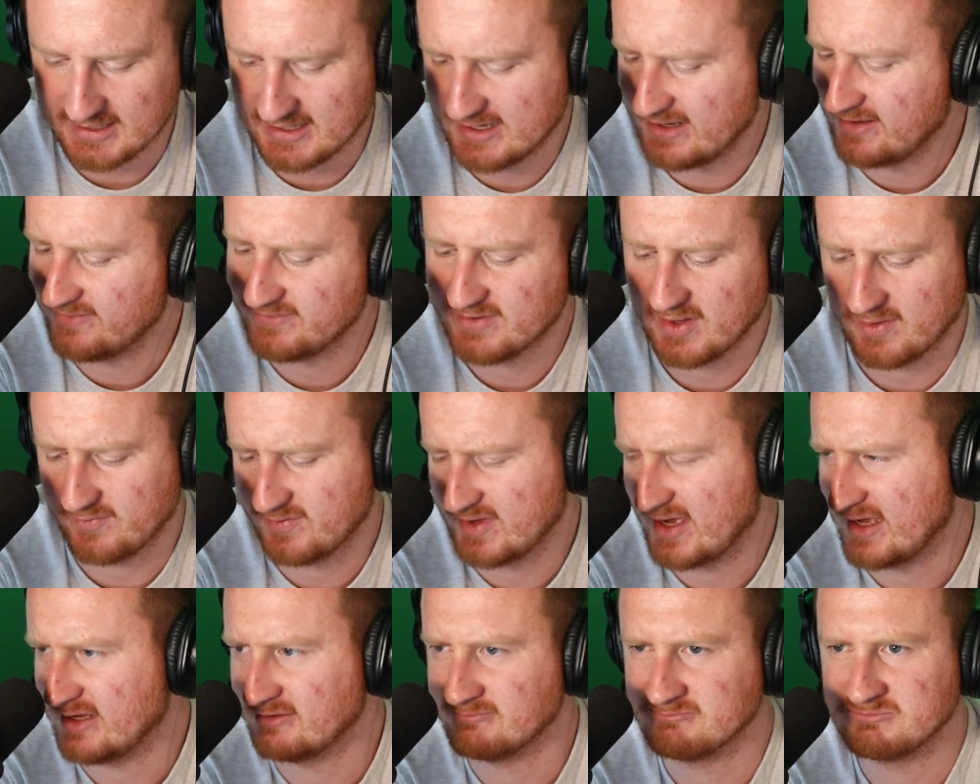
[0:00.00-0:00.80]
I've
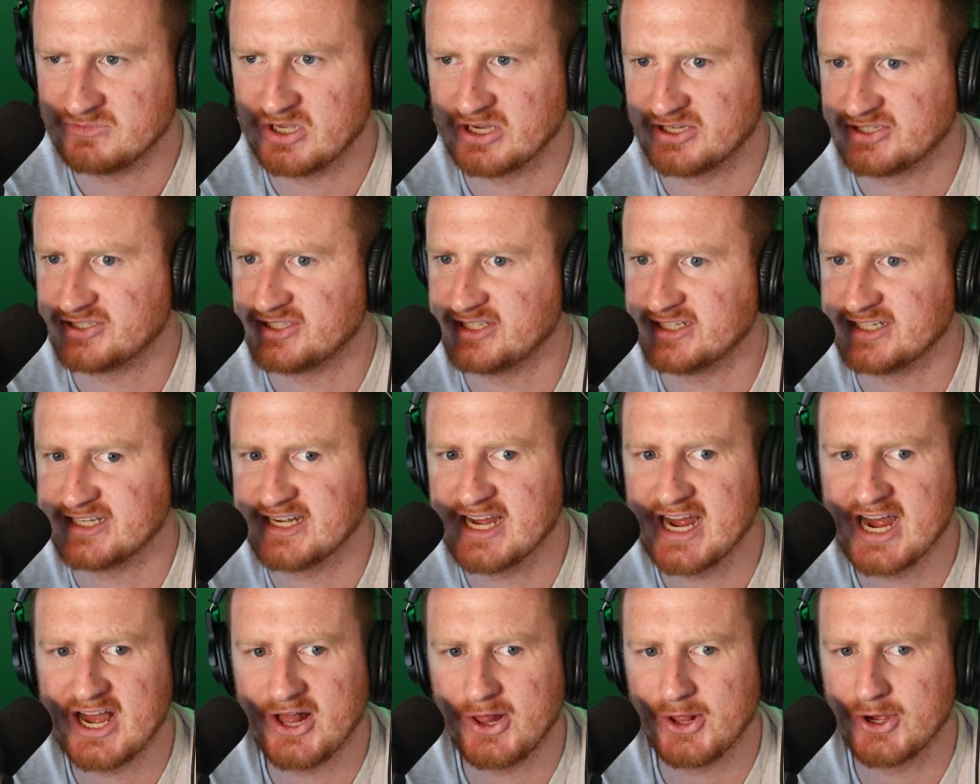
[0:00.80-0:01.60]
got Dustin
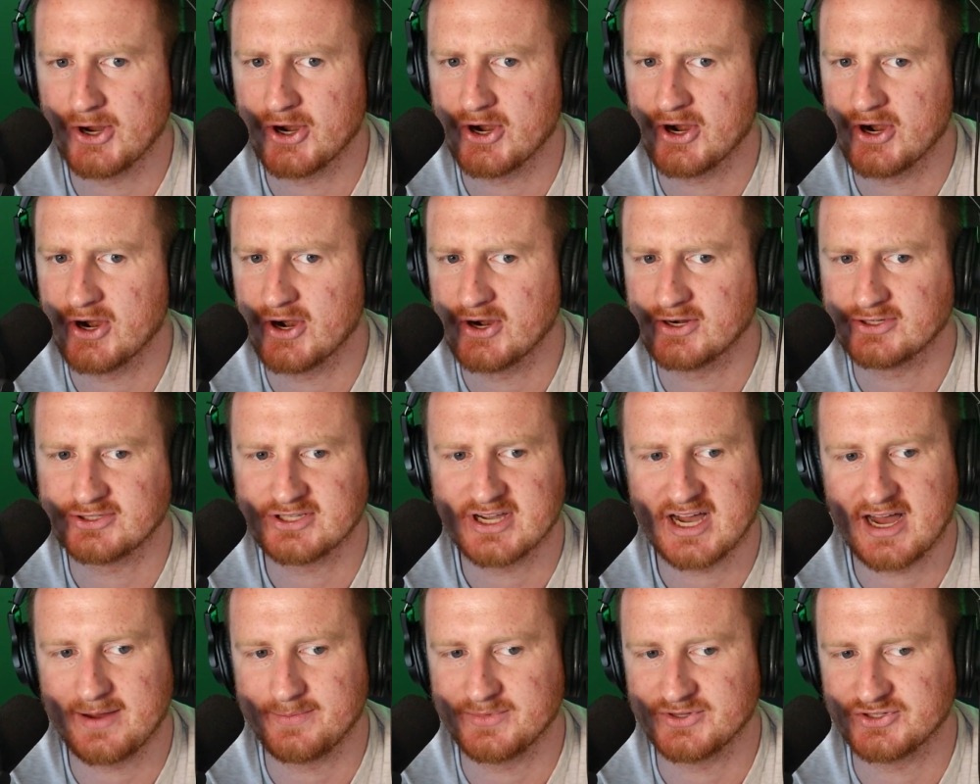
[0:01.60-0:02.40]
Keller,
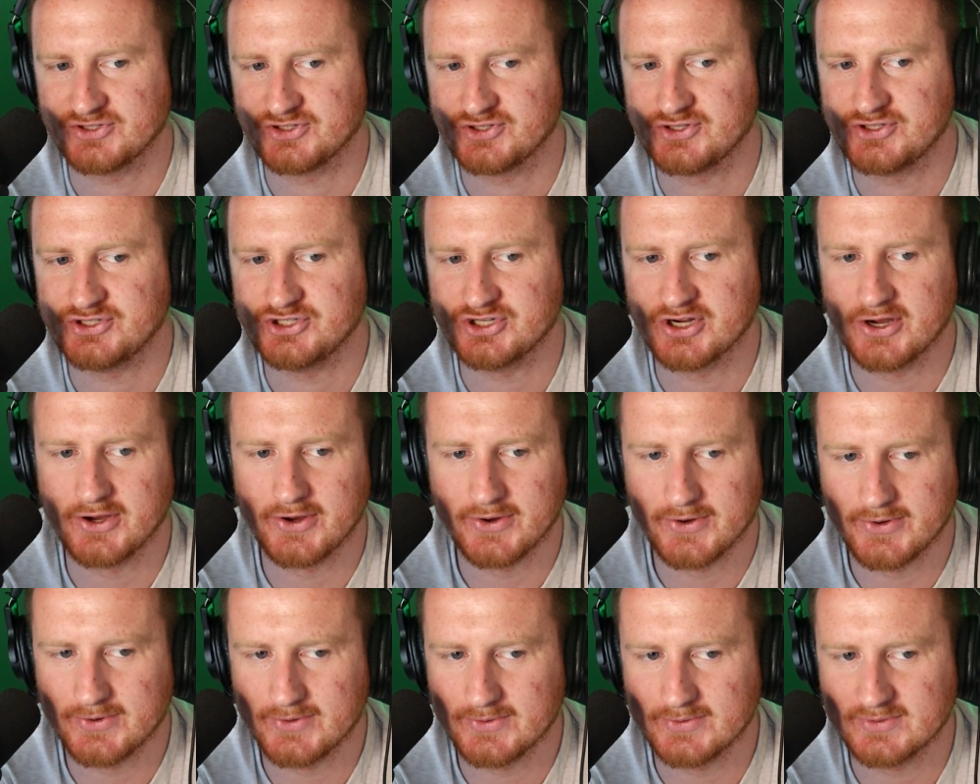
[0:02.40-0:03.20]
Thomas
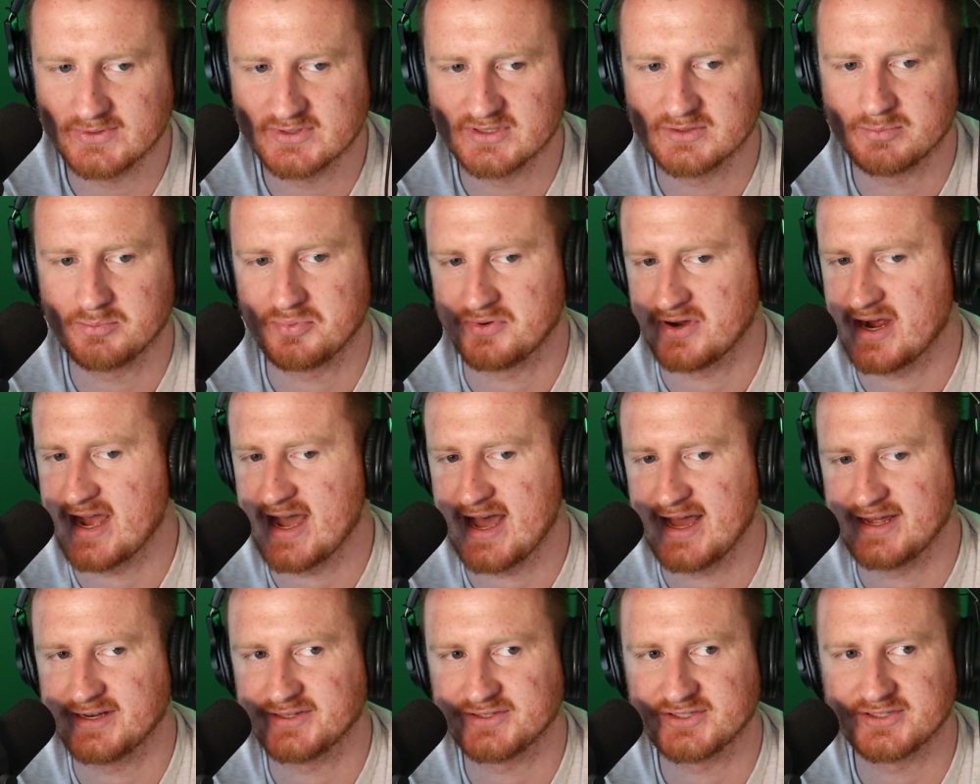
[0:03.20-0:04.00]
Jones,
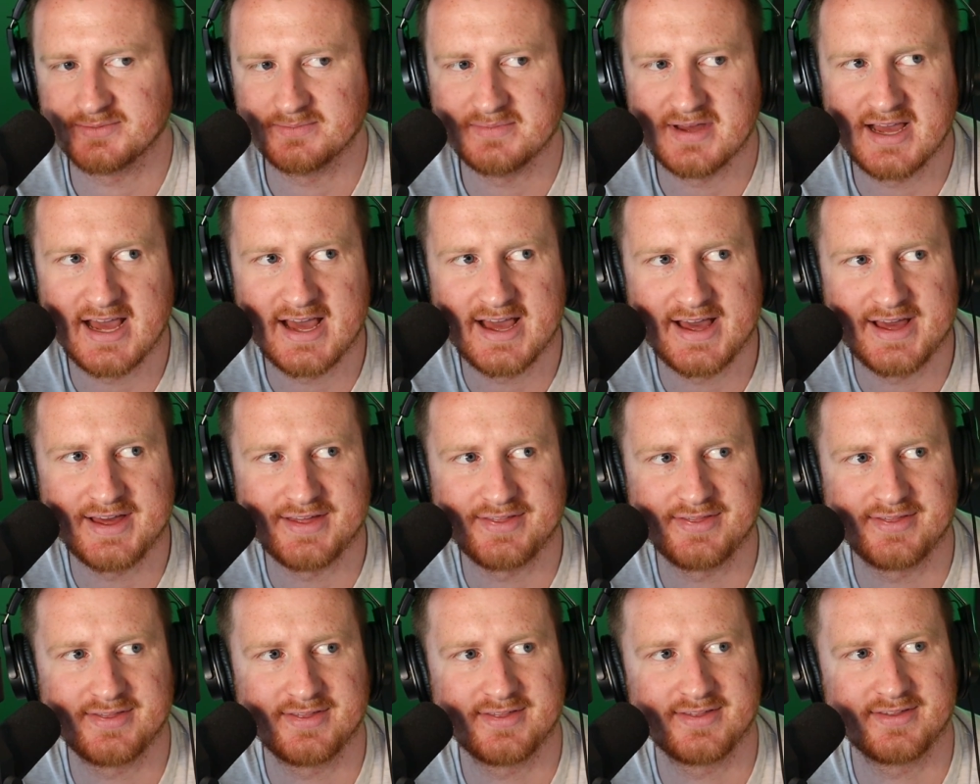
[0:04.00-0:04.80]
Brad
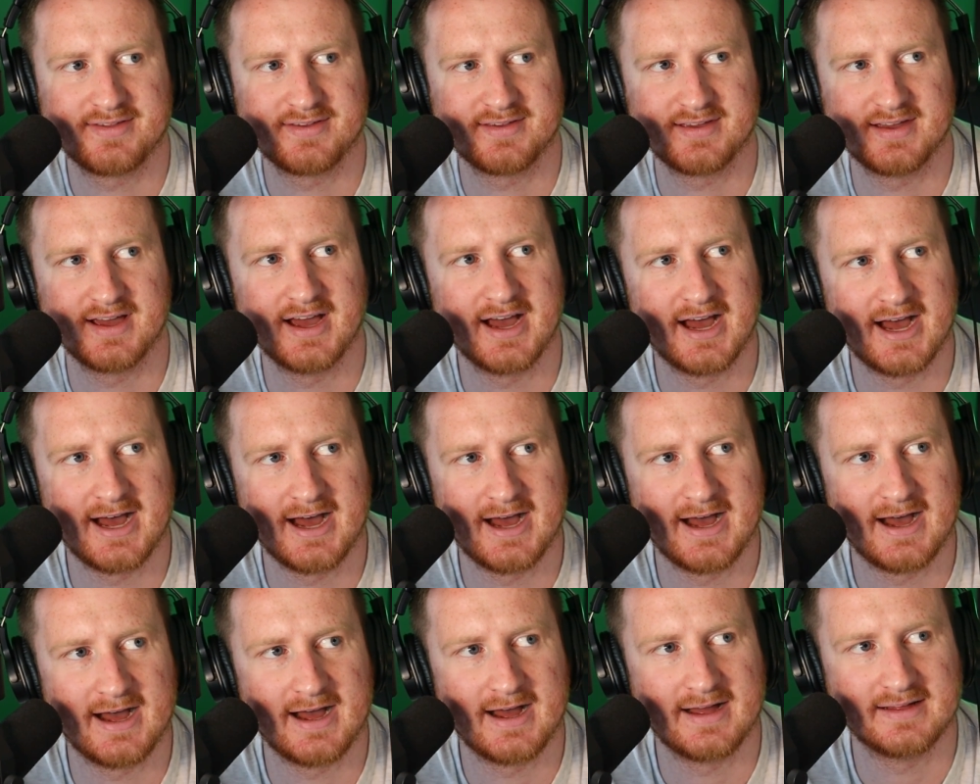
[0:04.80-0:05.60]
Smith,
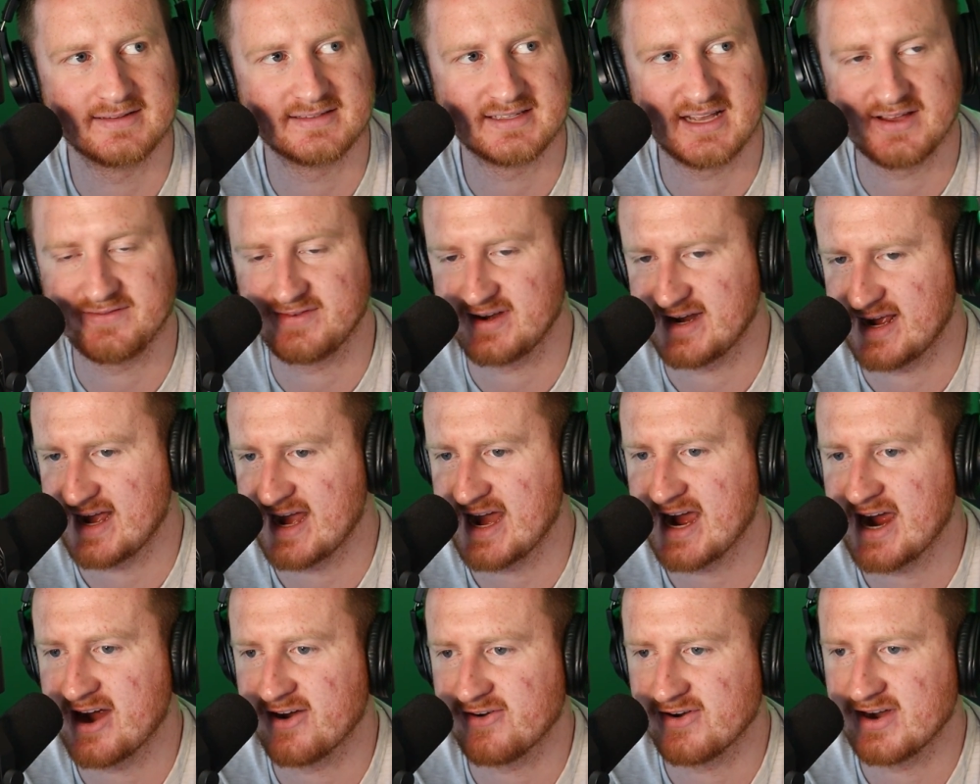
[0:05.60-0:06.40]
David
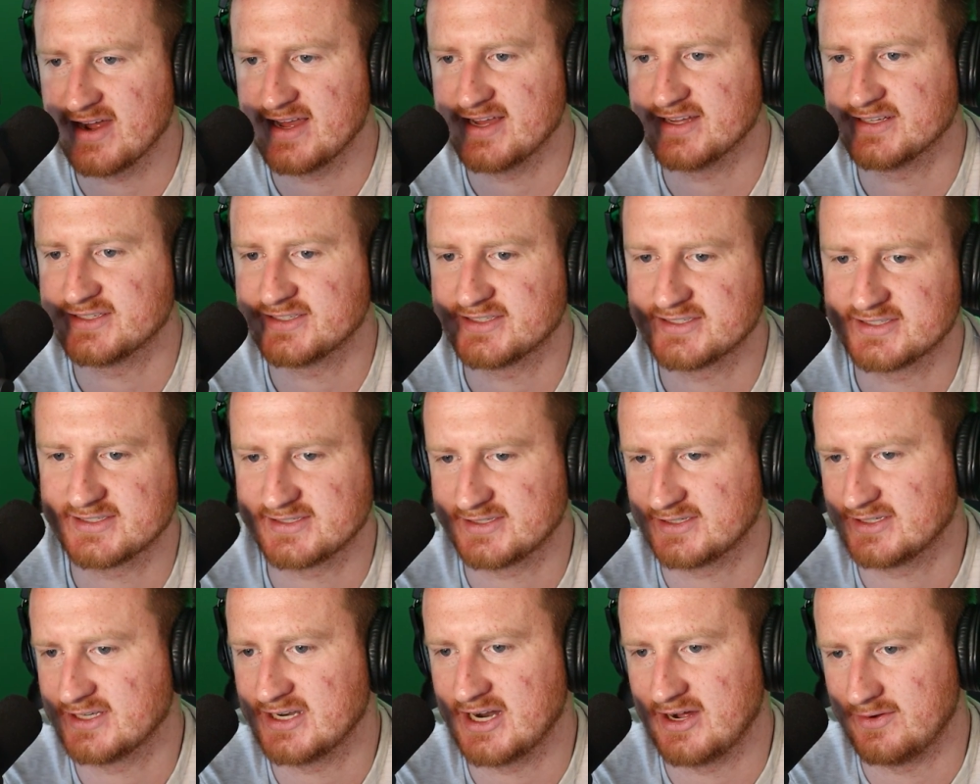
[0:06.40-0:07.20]

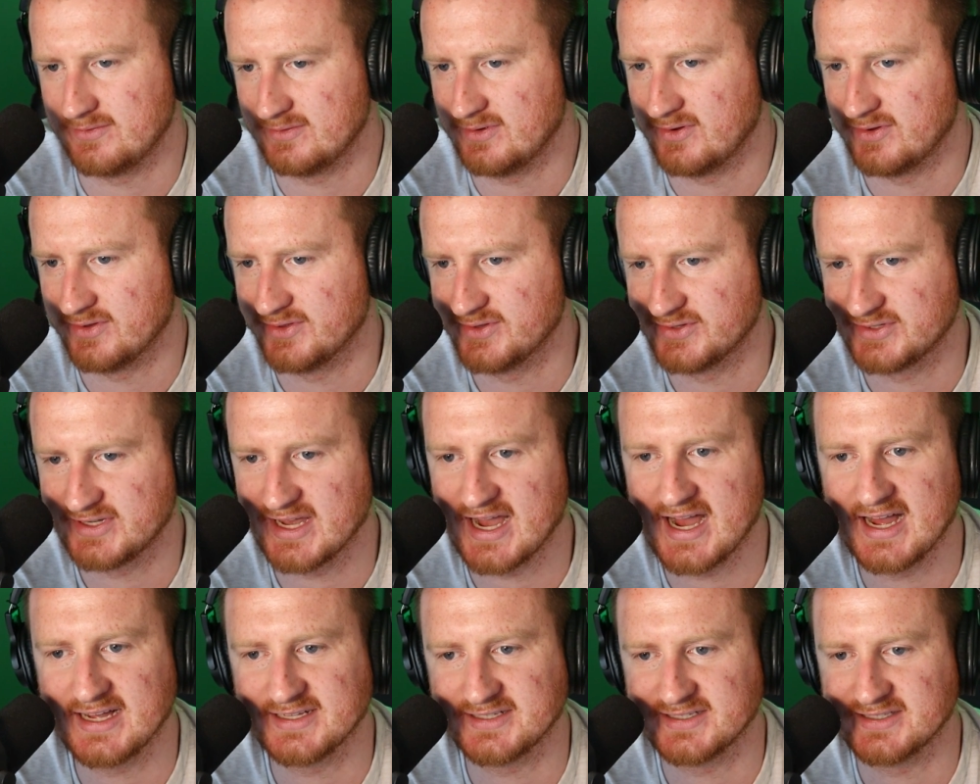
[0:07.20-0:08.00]
Harris, you know, all the
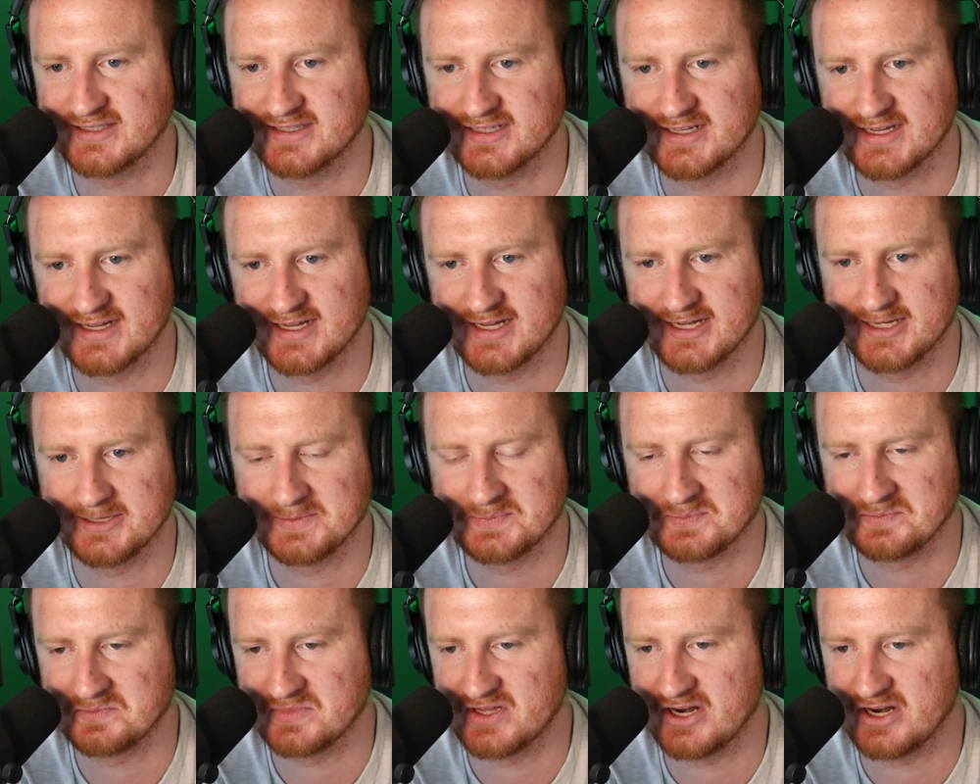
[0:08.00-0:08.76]
guys in the,